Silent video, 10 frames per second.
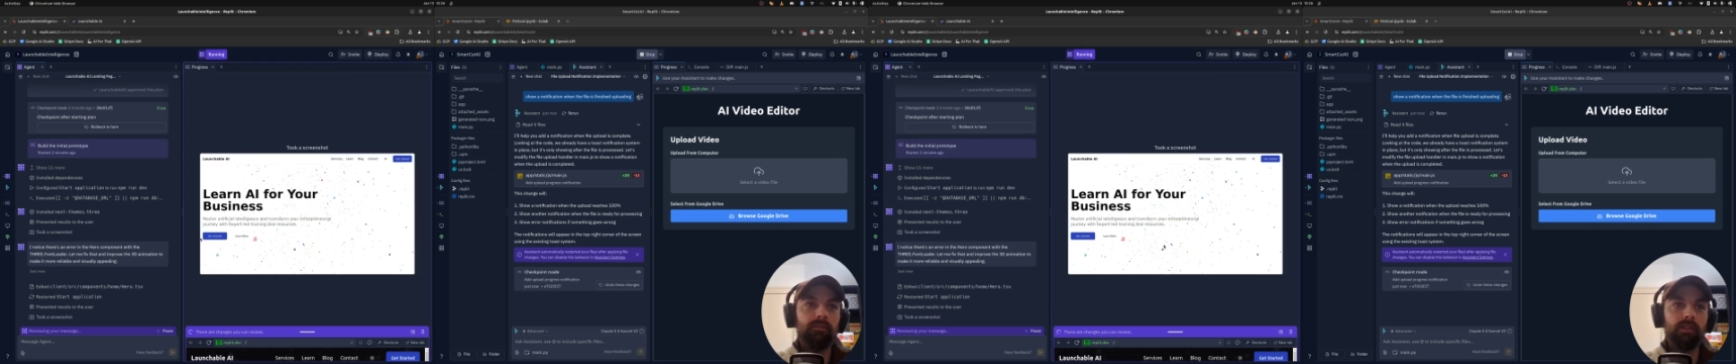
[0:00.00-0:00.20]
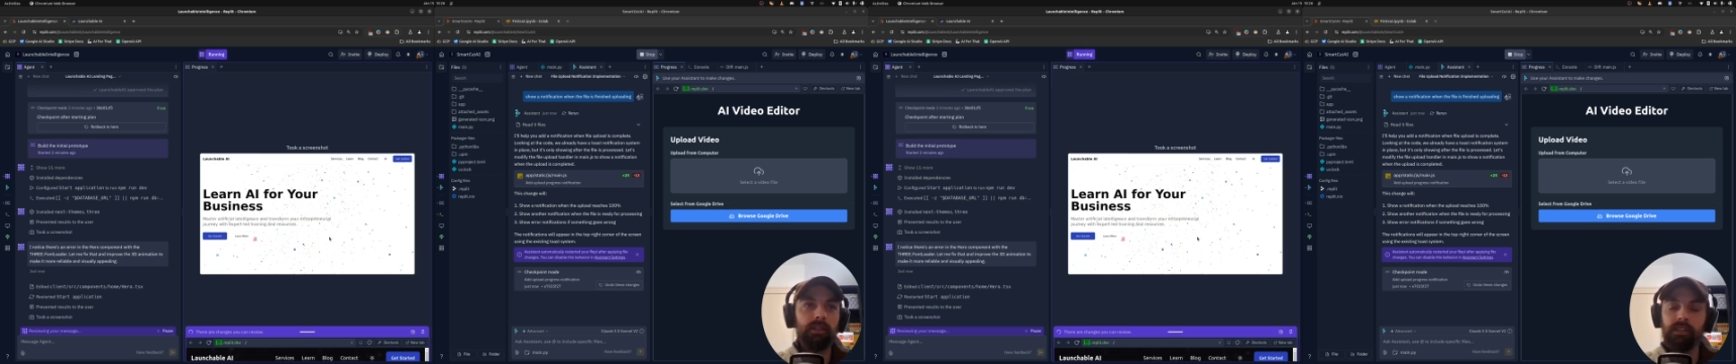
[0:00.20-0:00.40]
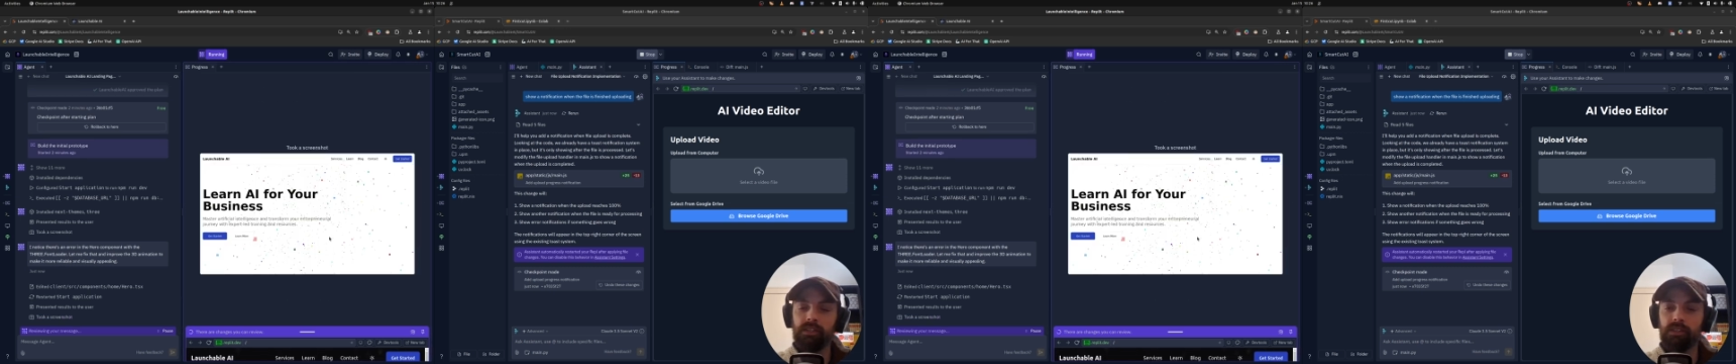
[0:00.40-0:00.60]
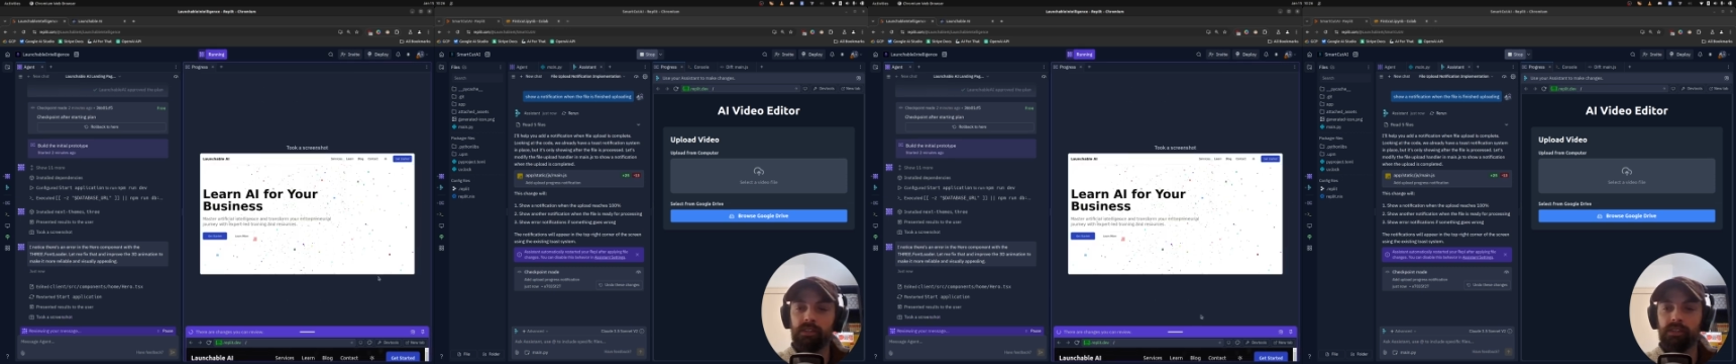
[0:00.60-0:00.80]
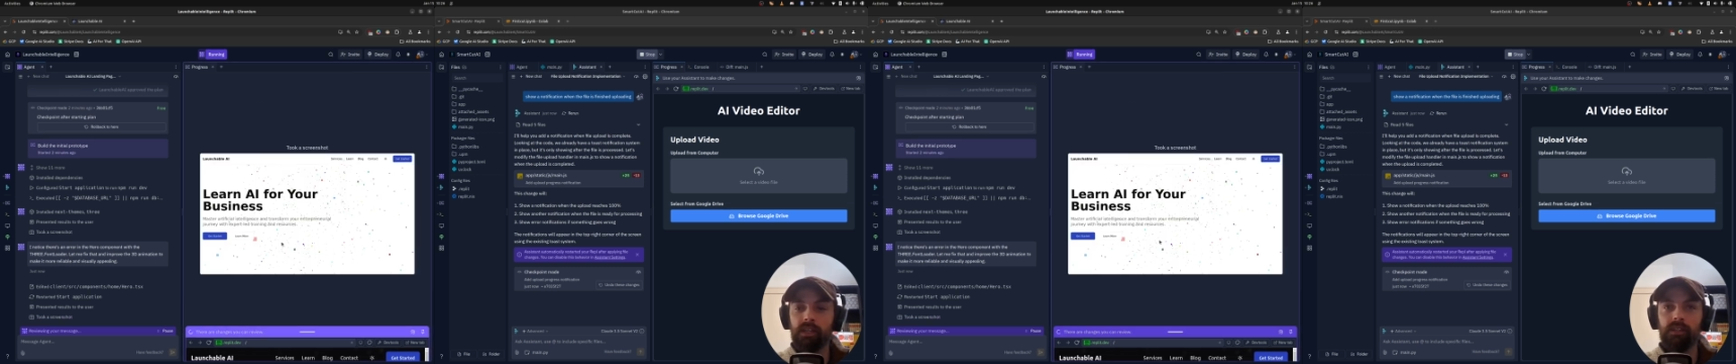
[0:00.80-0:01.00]
Look at this in
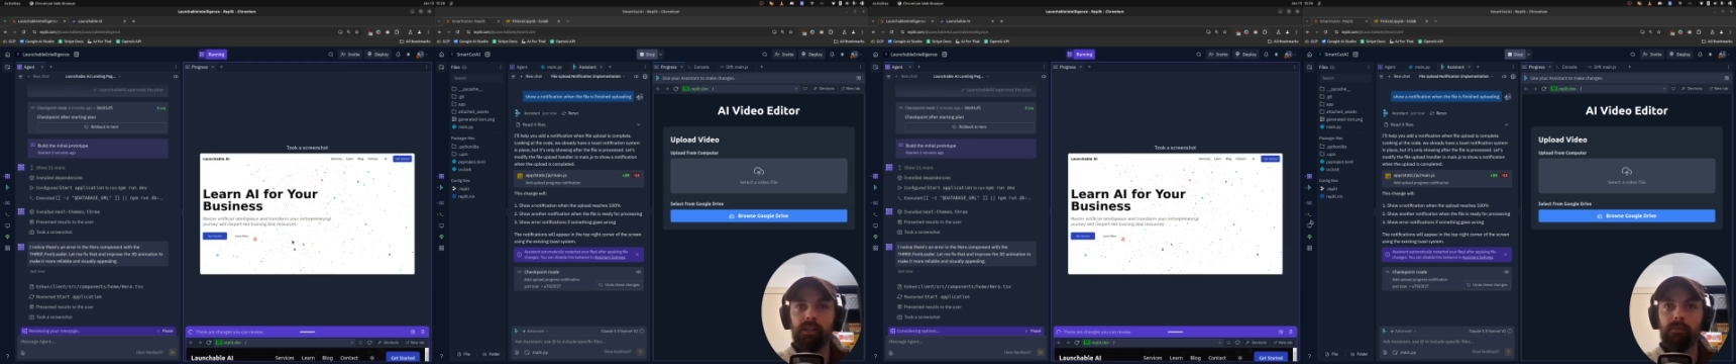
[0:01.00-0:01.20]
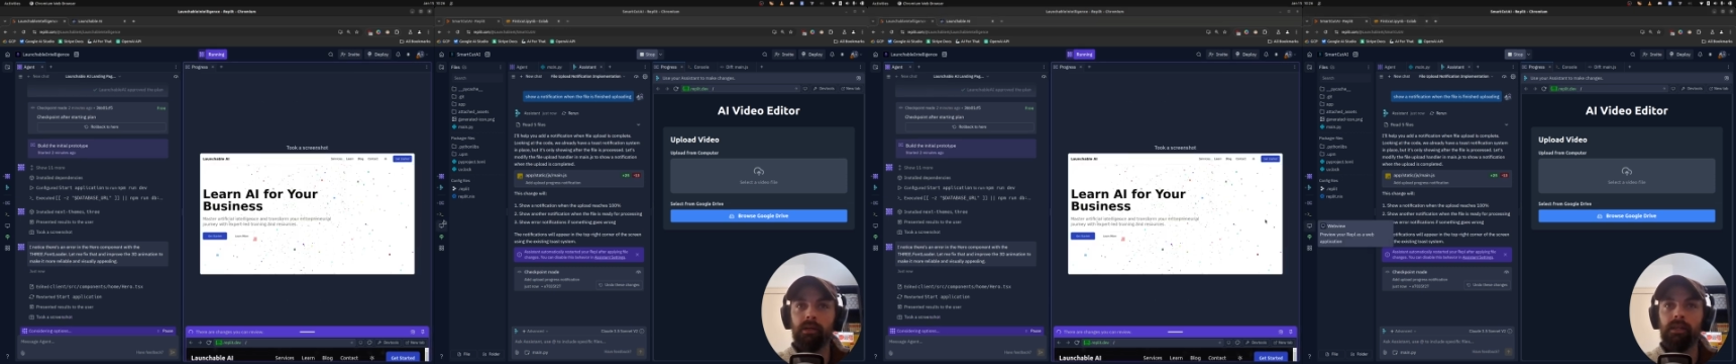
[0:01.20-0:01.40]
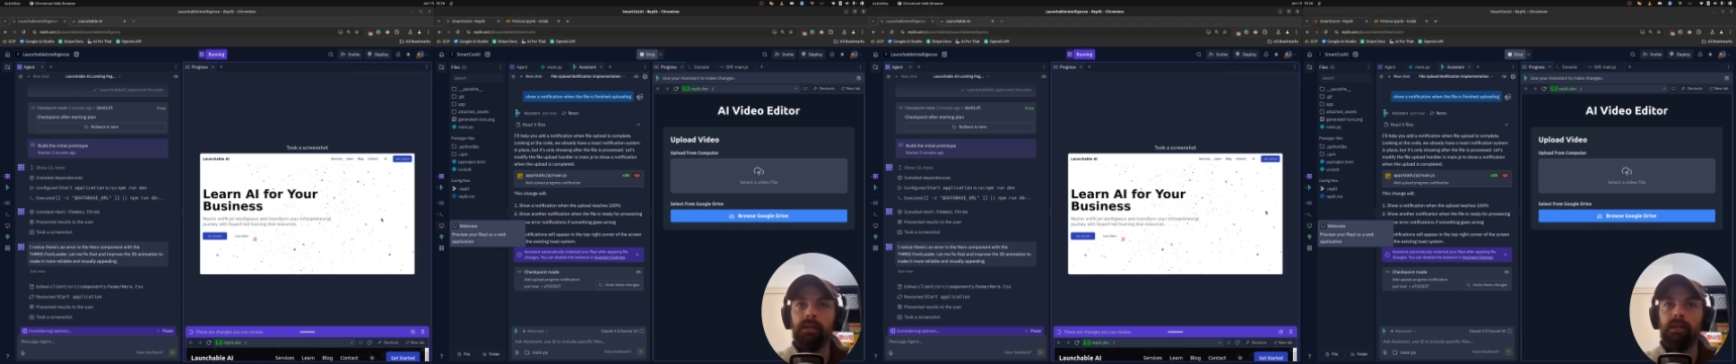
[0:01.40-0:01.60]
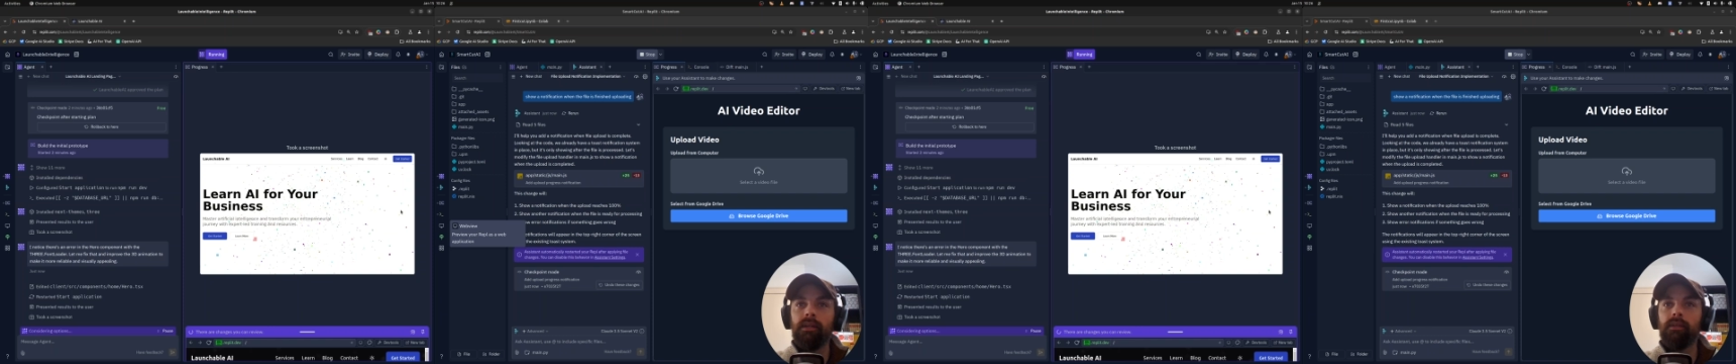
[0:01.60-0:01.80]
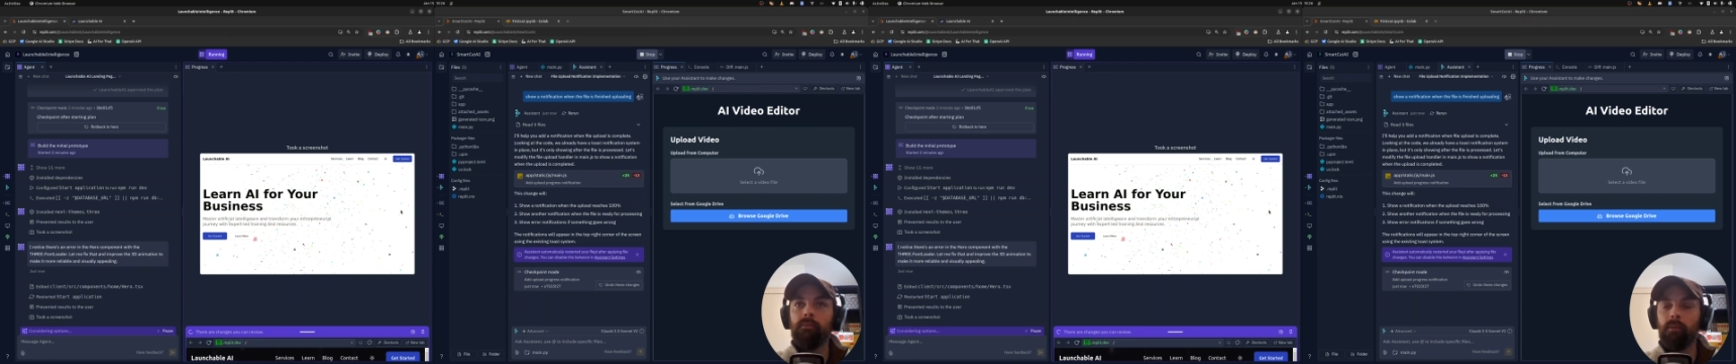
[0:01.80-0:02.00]
a second here. But
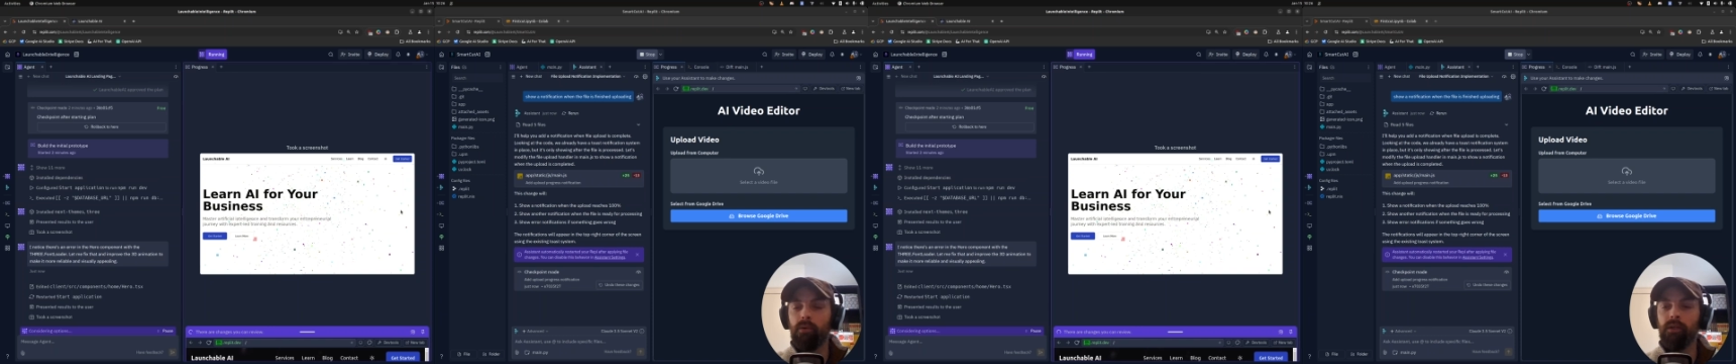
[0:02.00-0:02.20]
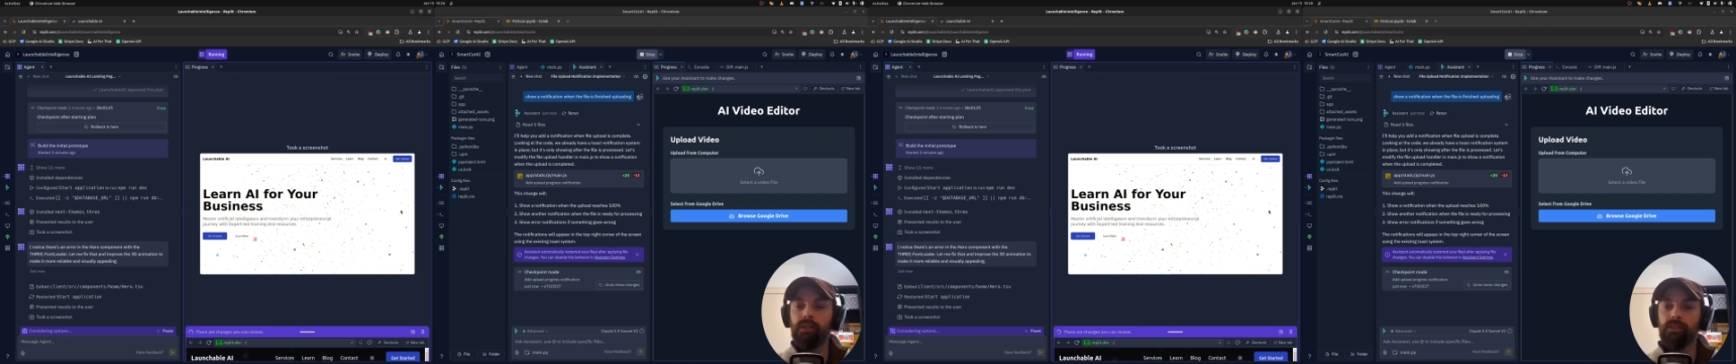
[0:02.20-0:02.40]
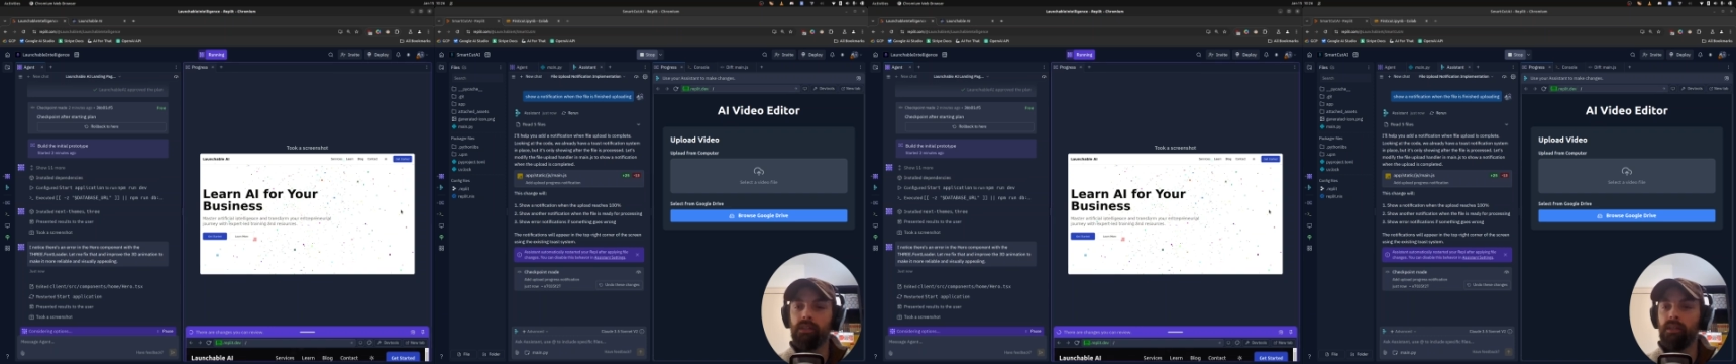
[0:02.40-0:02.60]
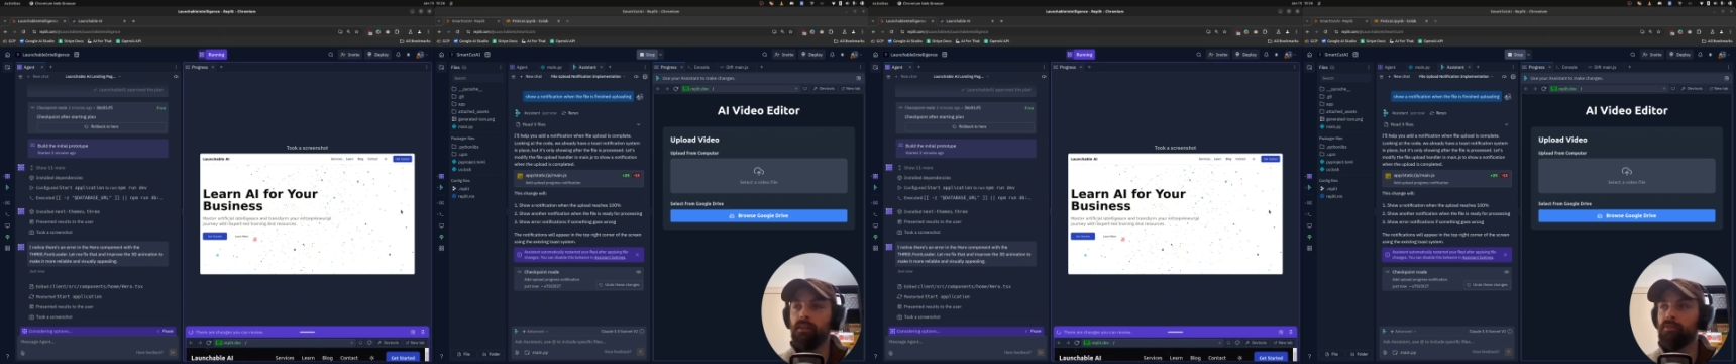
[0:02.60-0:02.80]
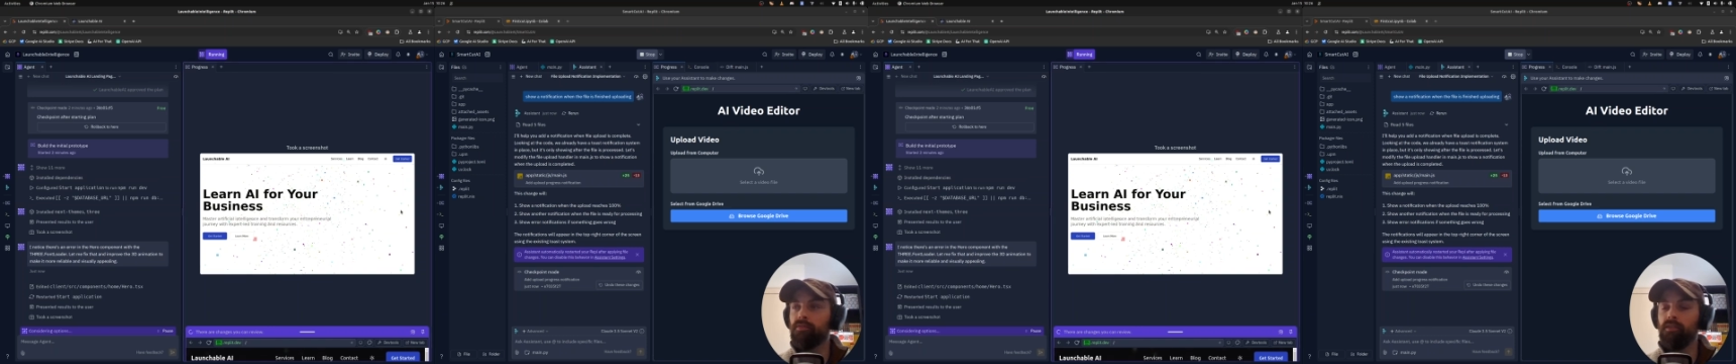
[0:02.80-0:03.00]
my point is,
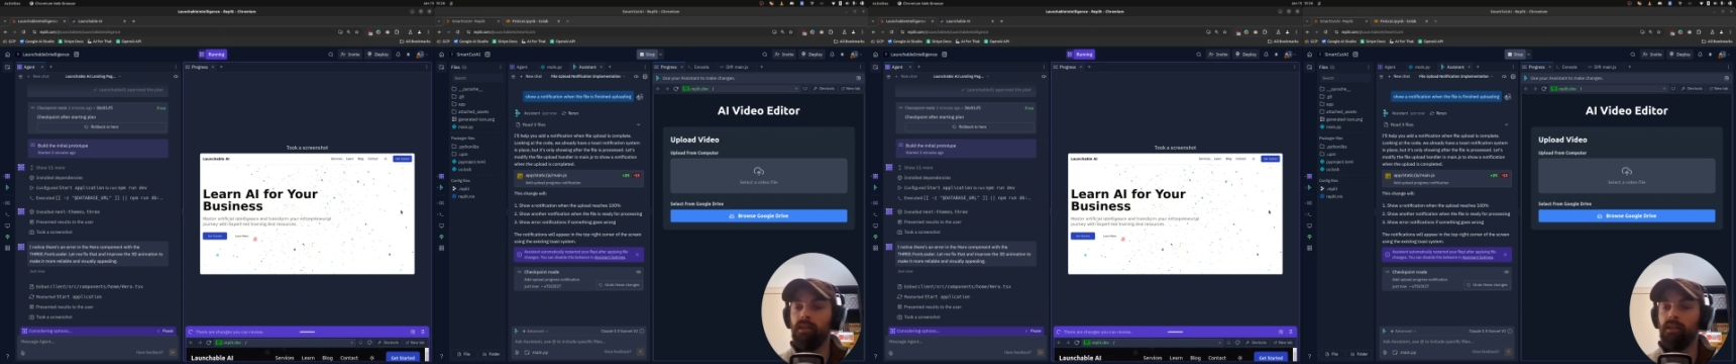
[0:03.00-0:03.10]
if